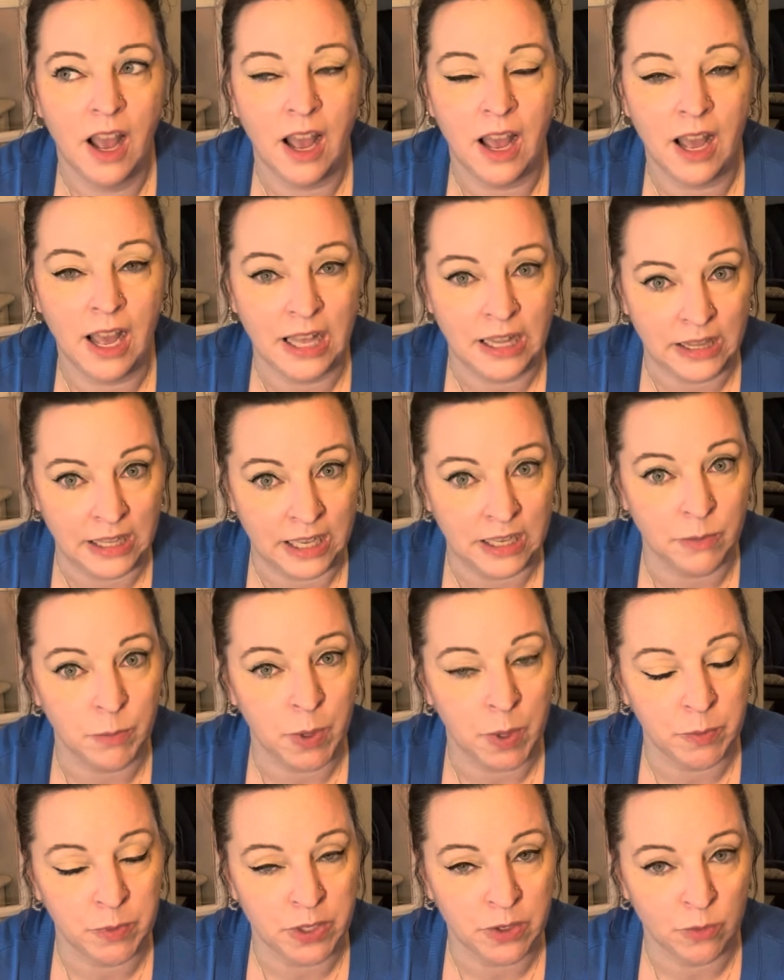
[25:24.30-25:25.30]
I like
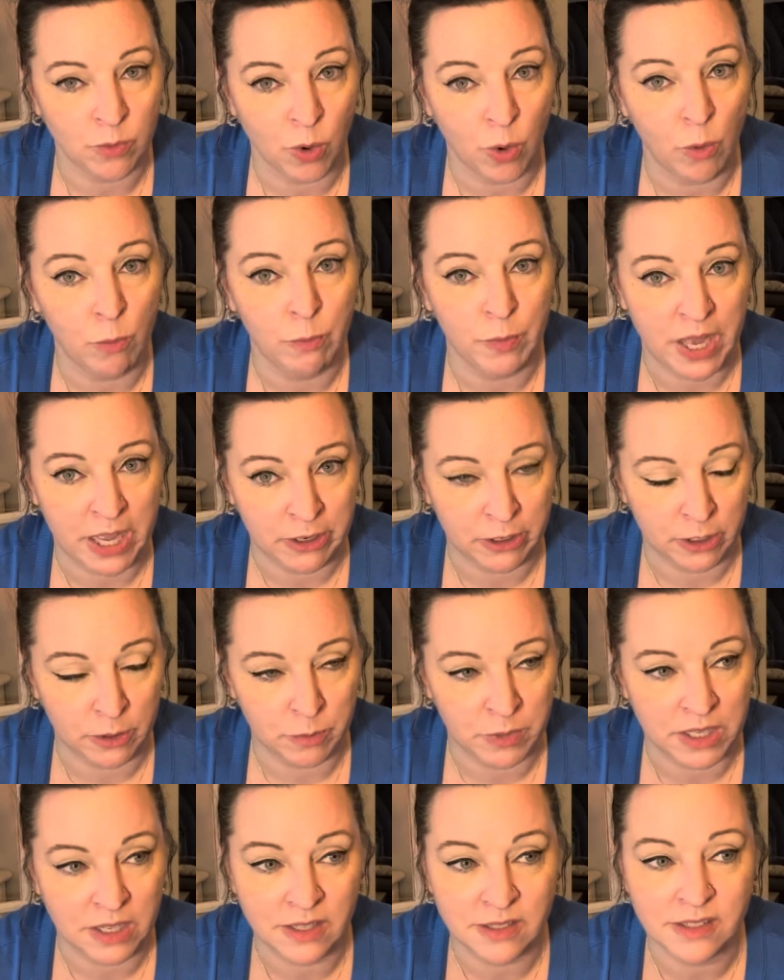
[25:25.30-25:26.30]
pumpkin roll better
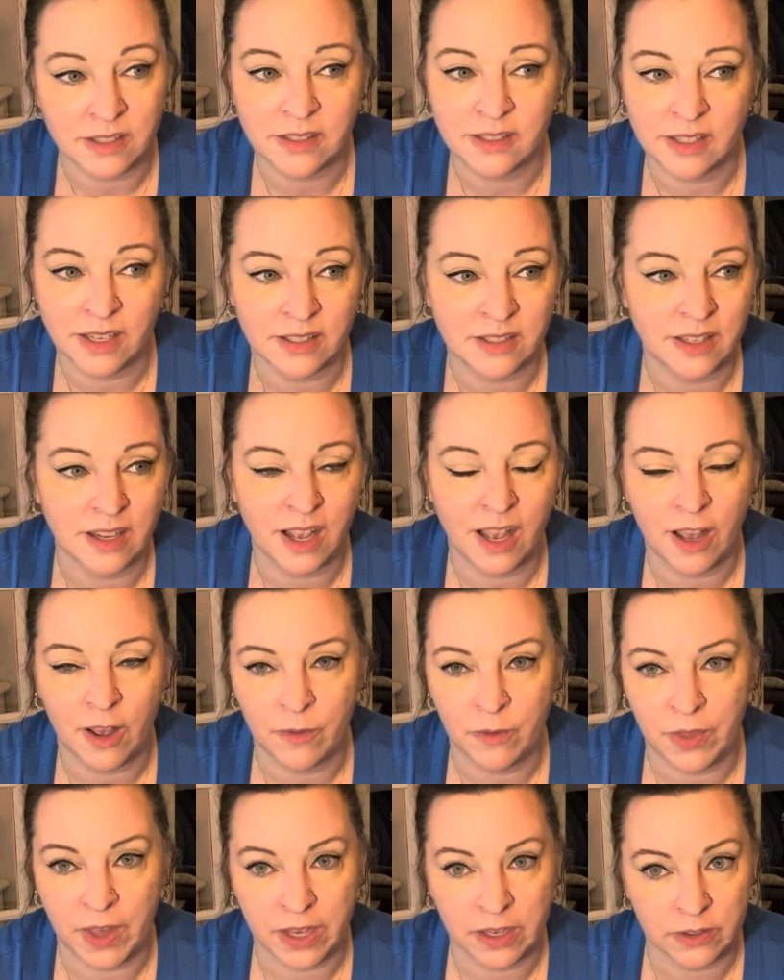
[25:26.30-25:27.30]
because it doesn't
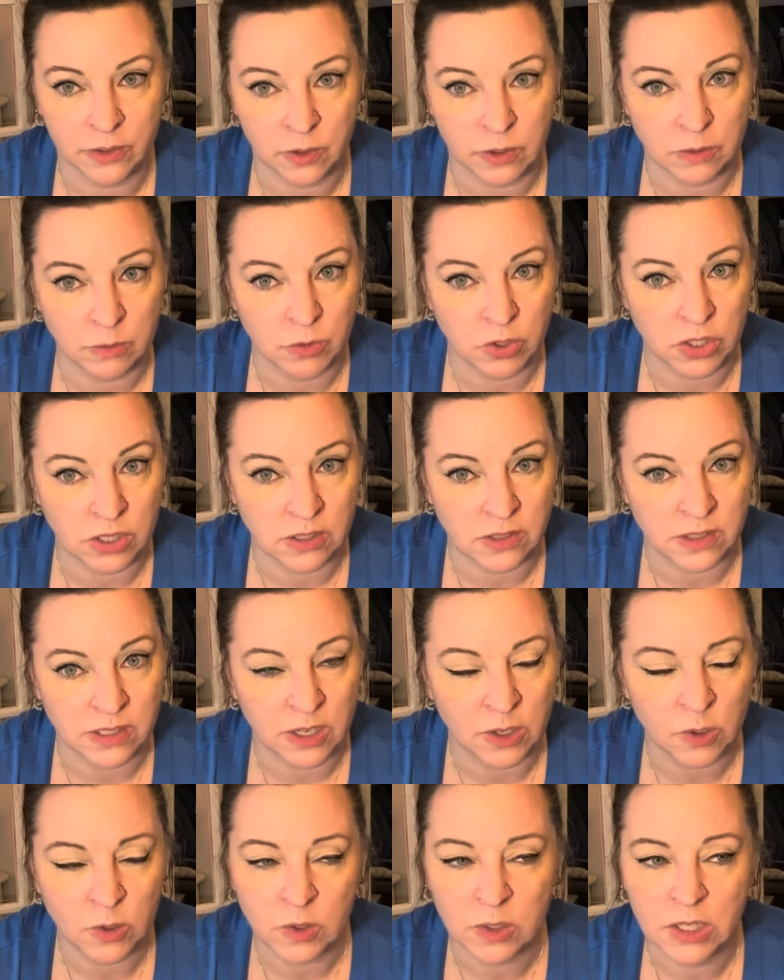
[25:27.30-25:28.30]
have that cream cheese
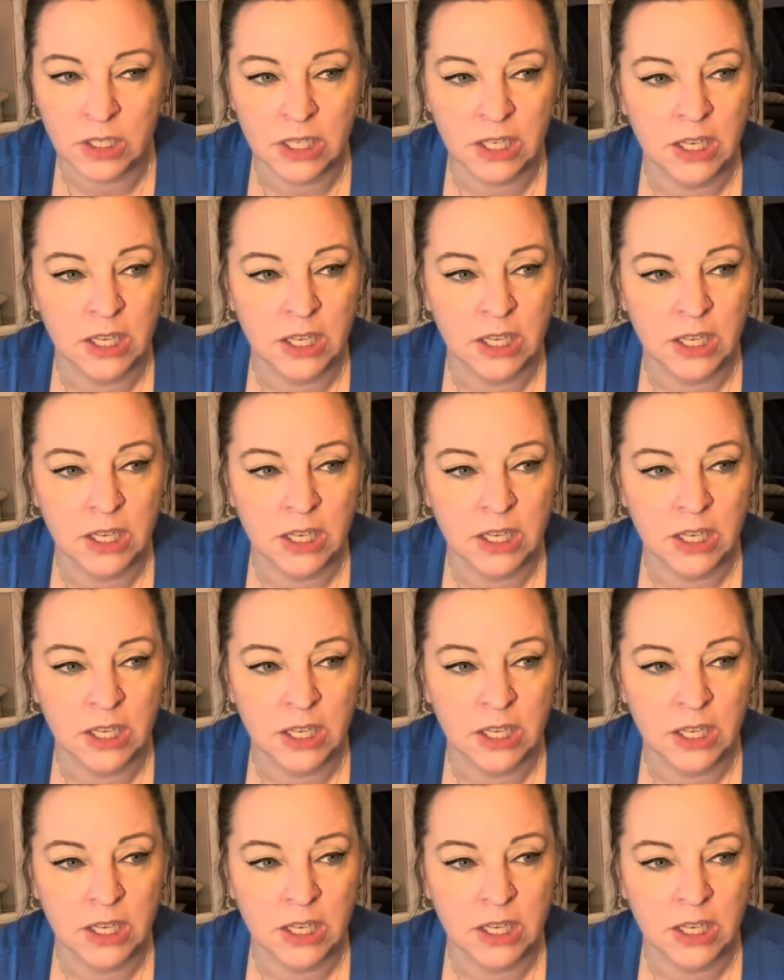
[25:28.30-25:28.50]
note.